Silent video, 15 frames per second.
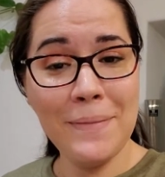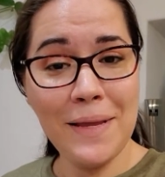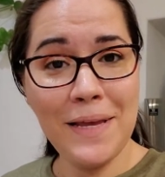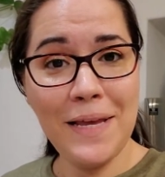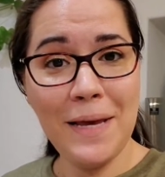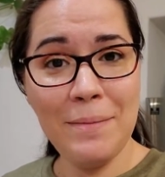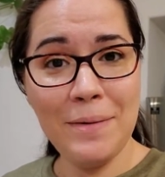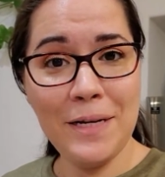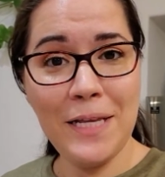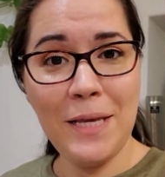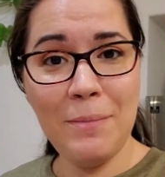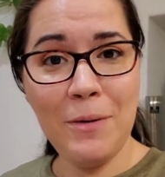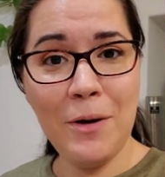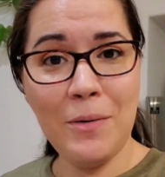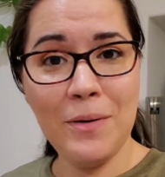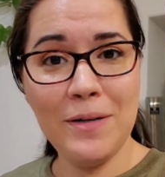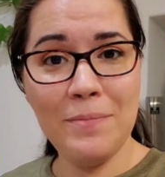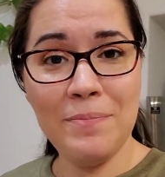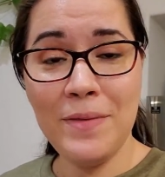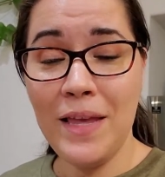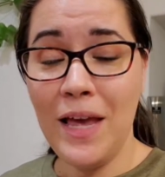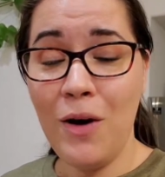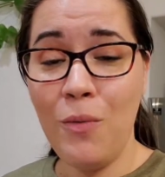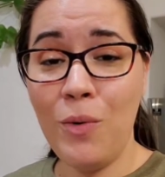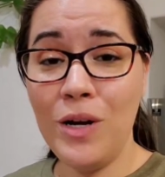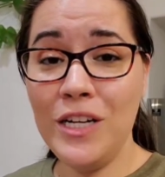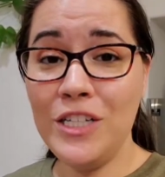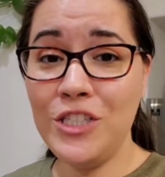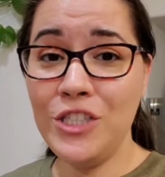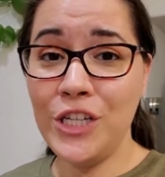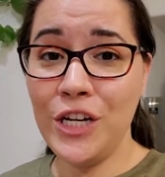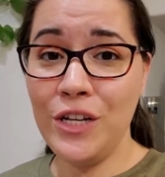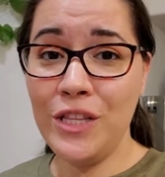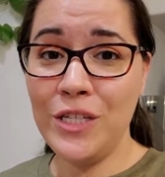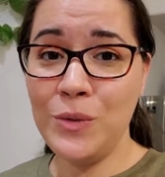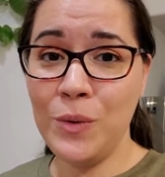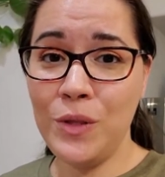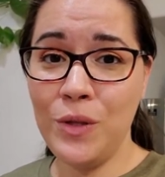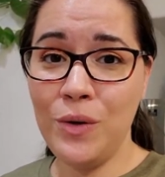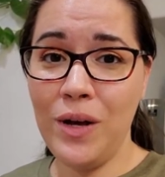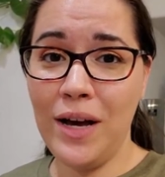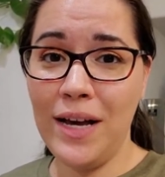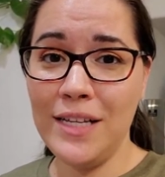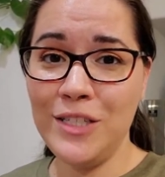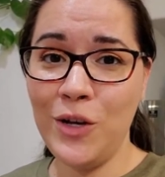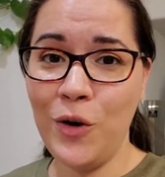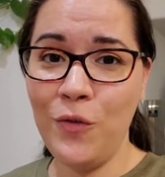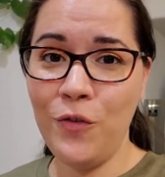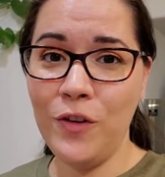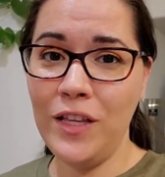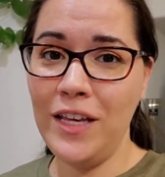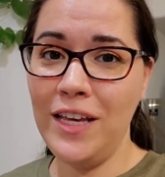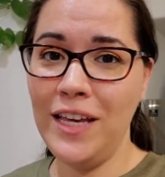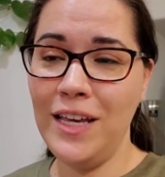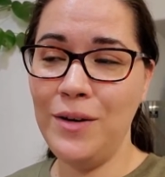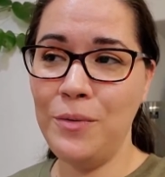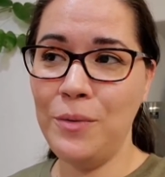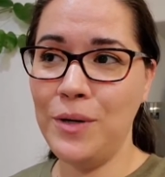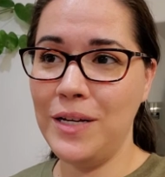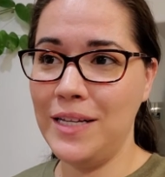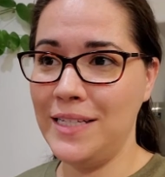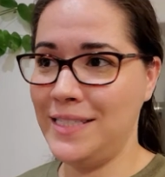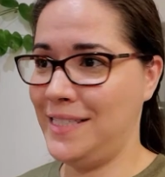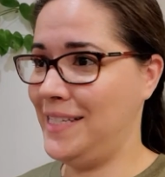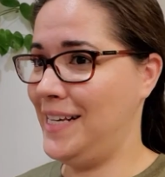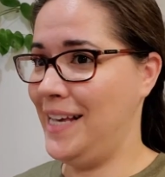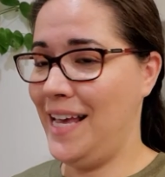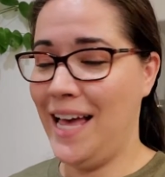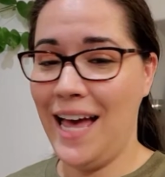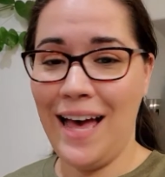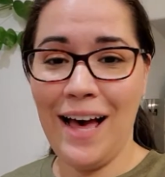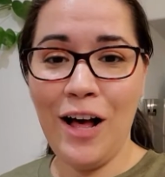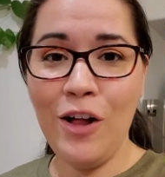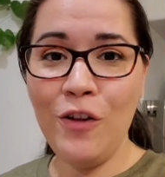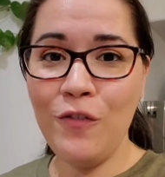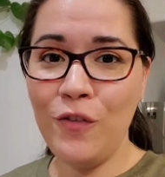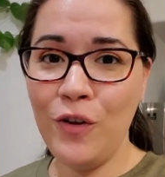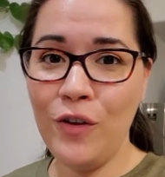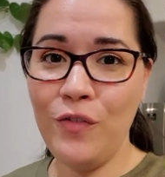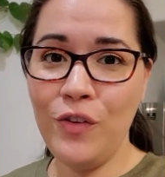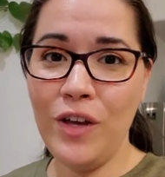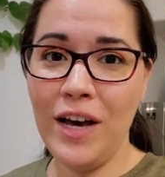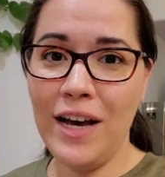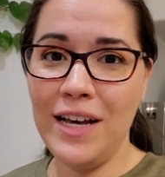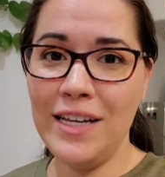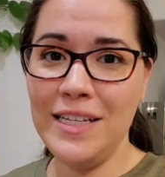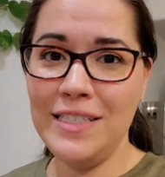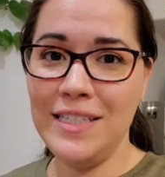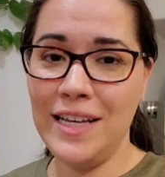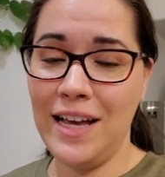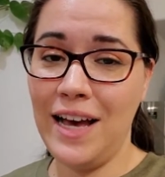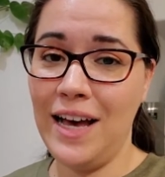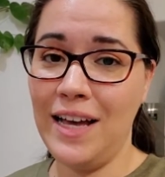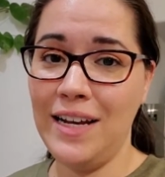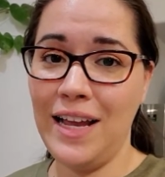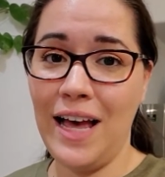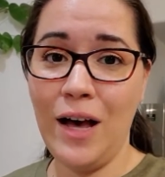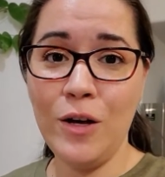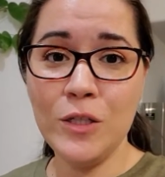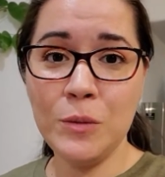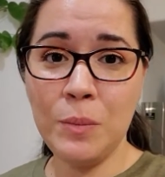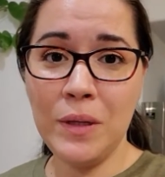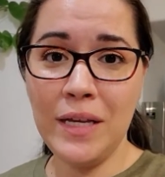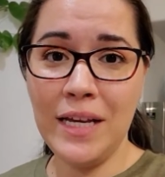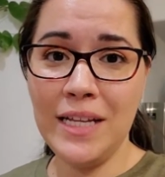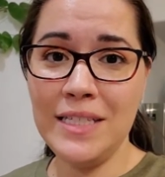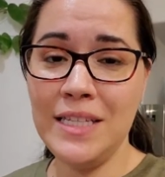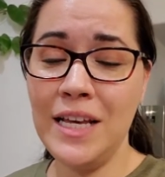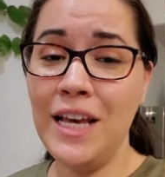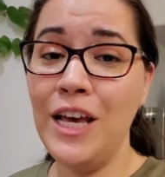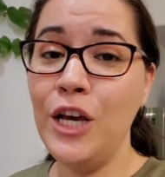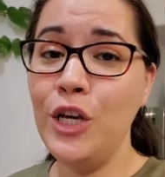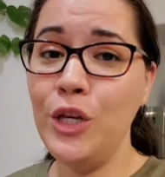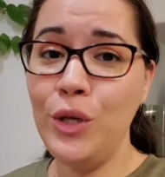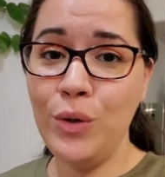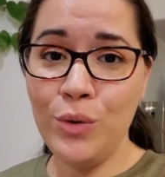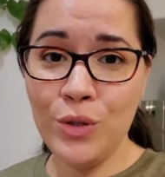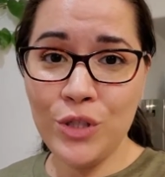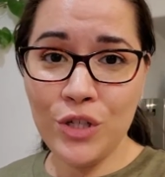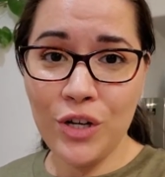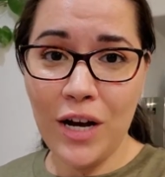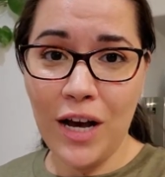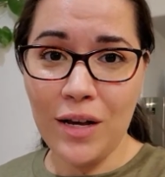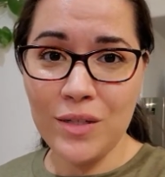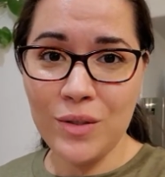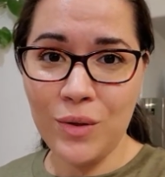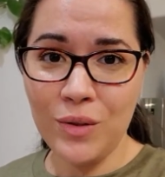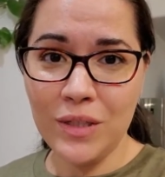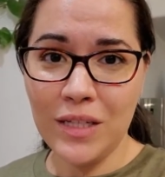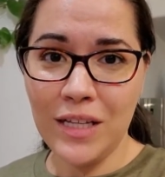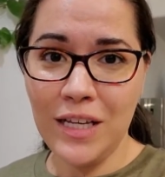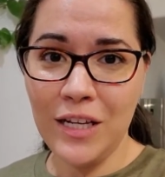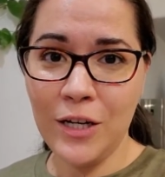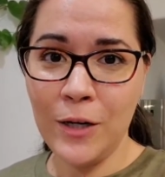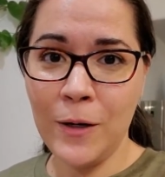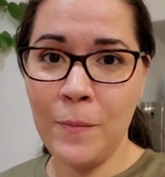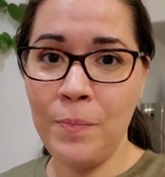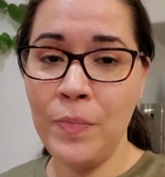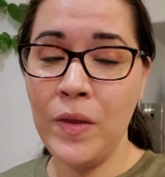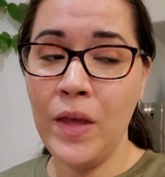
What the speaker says: yeah, I'm gonna keep going. Wanted to share this with you guys. Hopefully it was helpful if you guys got houseplants. Use your household cleaner.